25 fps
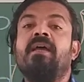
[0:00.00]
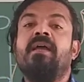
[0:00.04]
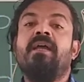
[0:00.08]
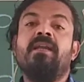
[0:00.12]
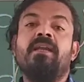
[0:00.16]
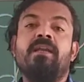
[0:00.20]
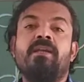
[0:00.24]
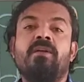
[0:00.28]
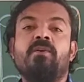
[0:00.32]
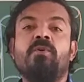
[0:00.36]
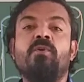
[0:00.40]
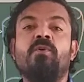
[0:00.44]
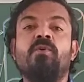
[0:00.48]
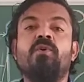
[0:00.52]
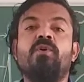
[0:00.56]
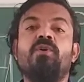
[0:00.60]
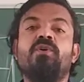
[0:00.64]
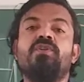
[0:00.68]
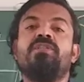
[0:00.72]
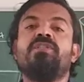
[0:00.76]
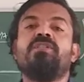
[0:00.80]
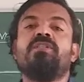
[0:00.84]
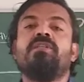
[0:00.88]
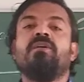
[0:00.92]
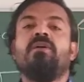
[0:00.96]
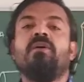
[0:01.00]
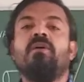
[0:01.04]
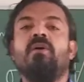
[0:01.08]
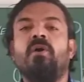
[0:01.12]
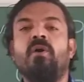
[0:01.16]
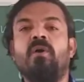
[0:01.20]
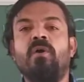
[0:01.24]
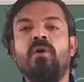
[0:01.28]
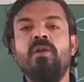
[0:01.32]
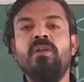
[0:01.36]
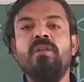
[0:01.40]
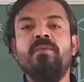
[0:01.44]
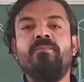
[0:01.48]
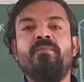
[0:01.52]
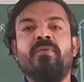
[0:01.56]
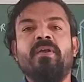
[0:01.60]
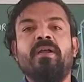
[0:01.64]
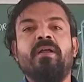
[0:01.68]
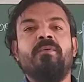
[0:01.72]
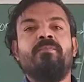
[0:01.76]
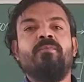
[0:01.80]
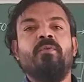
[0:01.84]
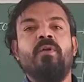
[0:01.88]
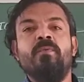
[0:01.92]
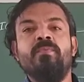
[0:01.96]
and it goes all
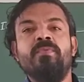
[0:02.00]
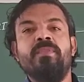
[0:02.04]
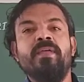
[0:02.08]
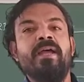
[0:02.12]
from